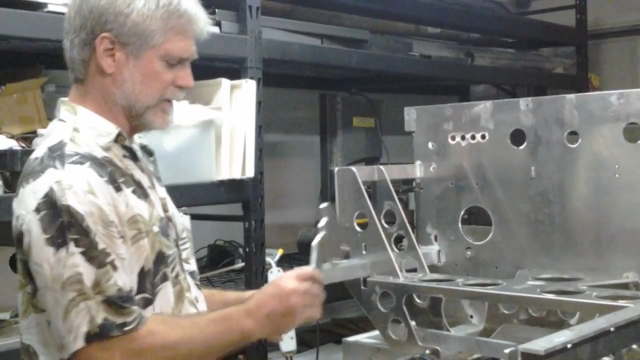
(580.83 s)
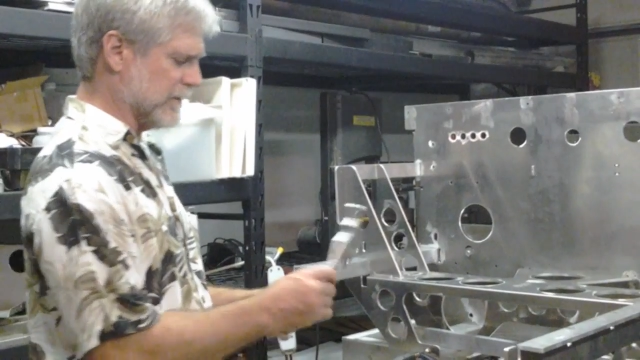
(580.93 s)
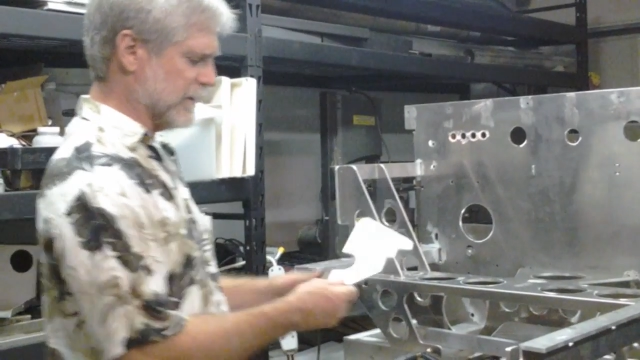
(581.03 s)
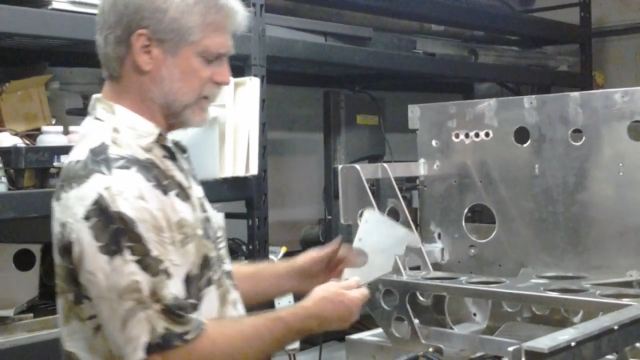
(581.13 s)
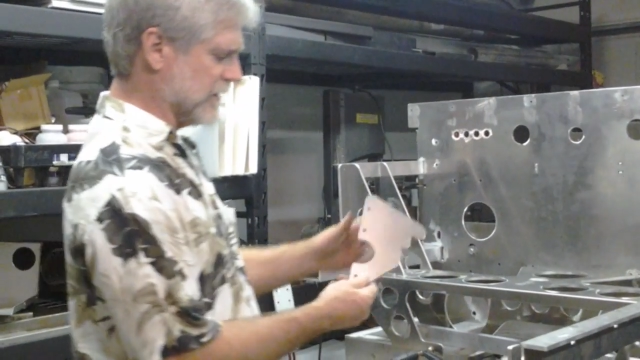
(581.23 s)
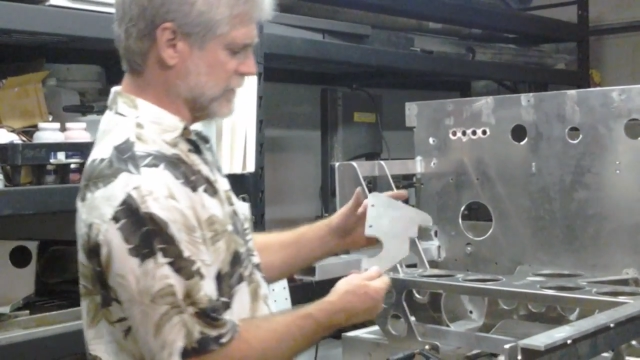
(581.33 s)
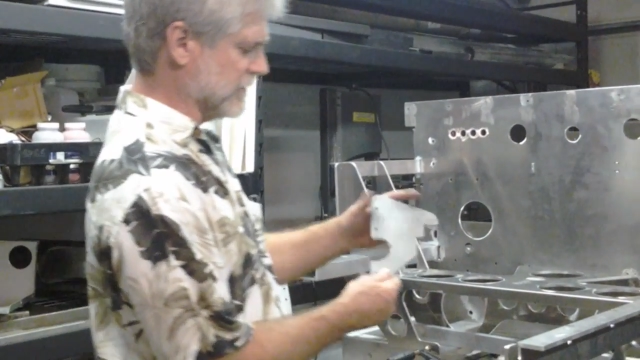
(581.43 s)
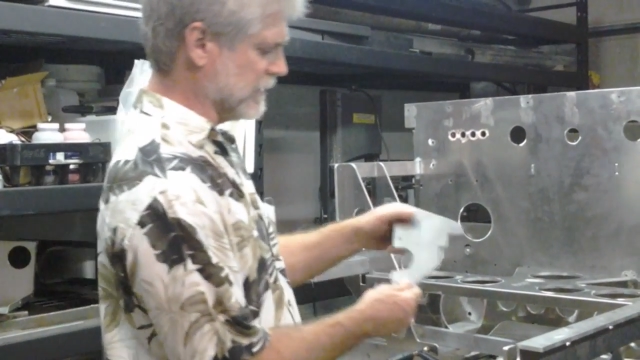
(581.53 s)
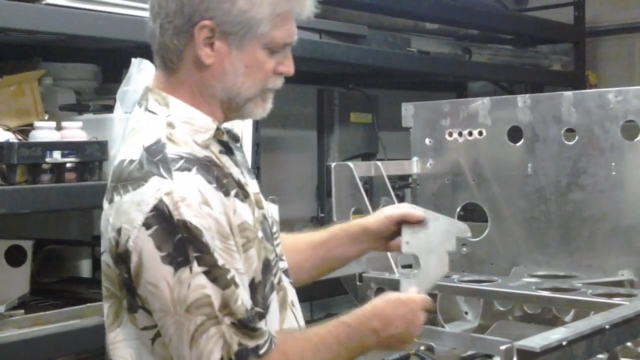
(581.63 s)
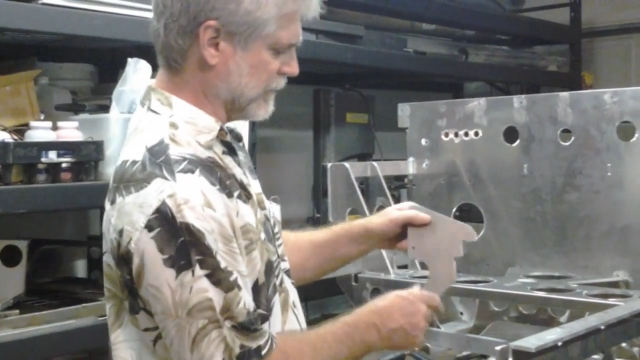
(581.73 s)
I think that
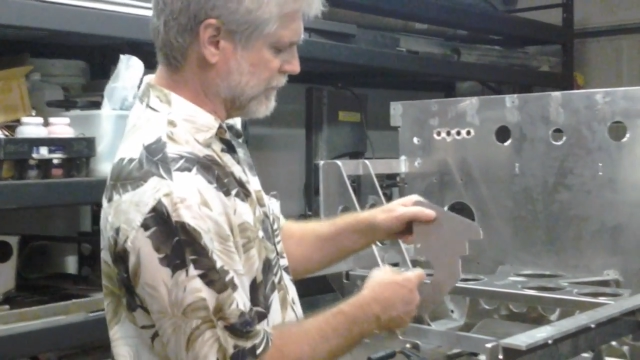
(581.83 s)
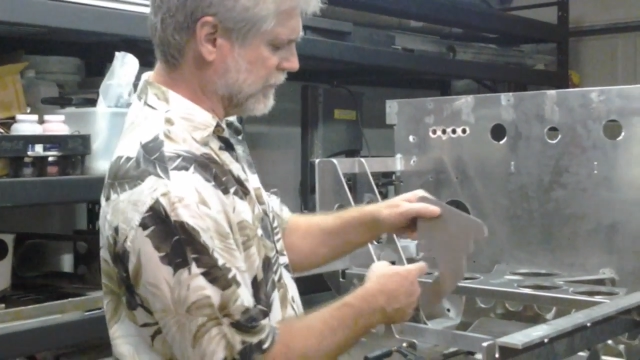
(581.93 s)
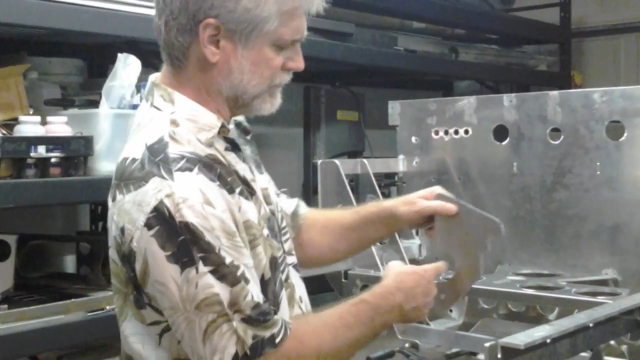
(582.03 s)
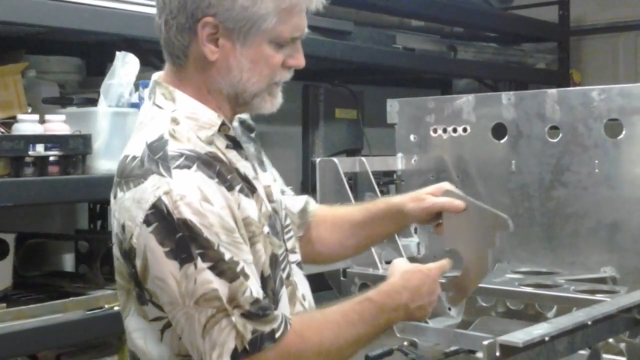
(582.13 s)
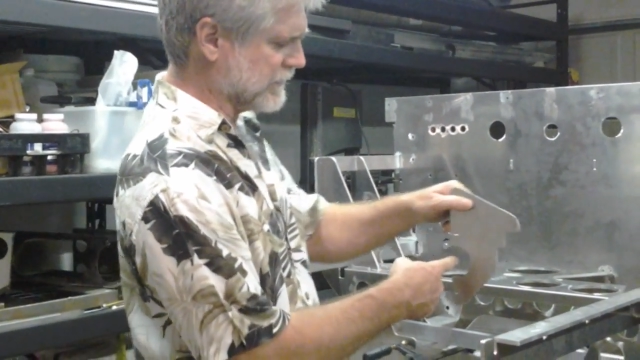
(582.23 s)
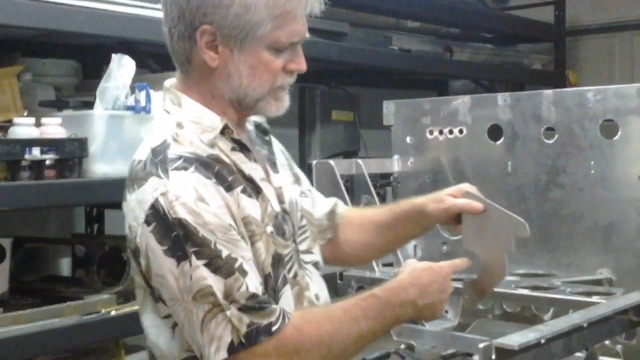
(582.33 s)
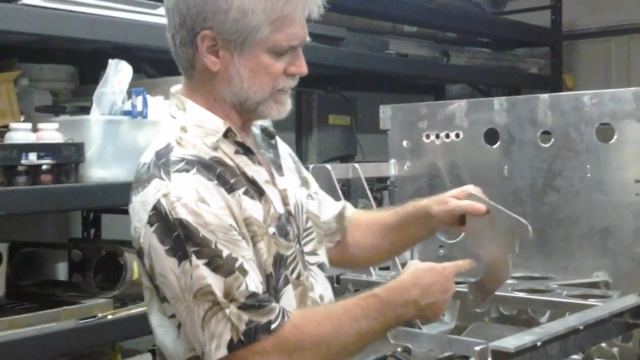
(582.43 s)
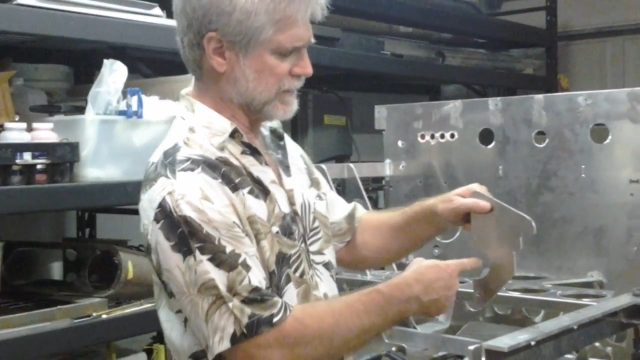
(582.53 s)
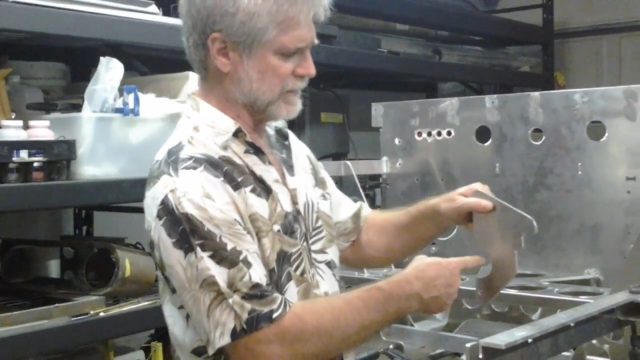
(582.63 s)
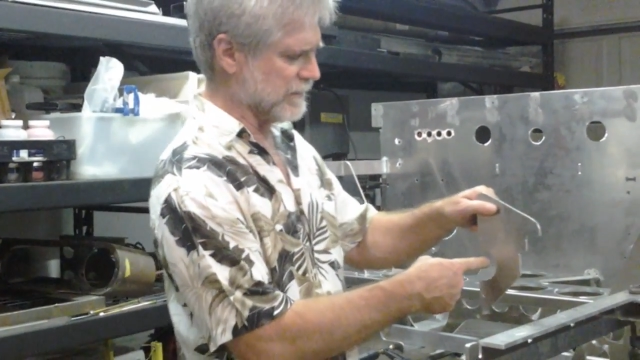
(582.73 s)
odd shape, I think
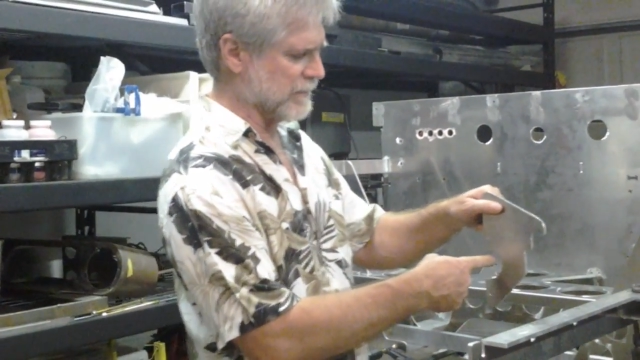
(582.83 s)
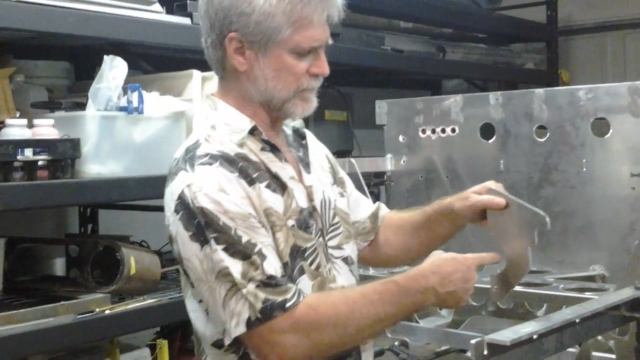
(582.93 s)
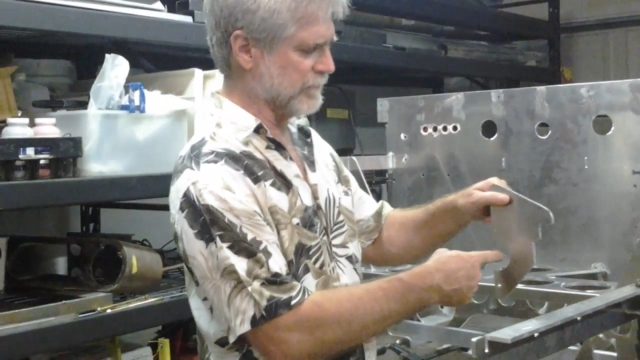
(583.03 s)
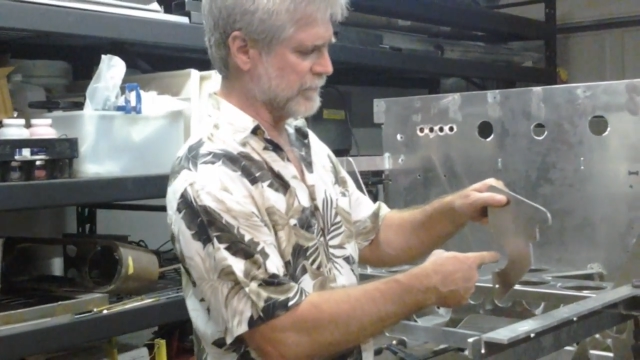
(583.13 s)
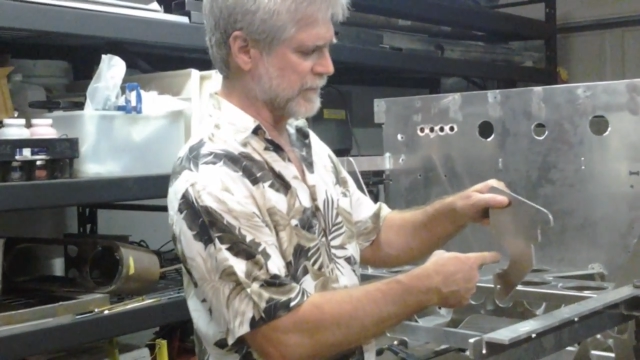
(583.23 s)
that's a uh,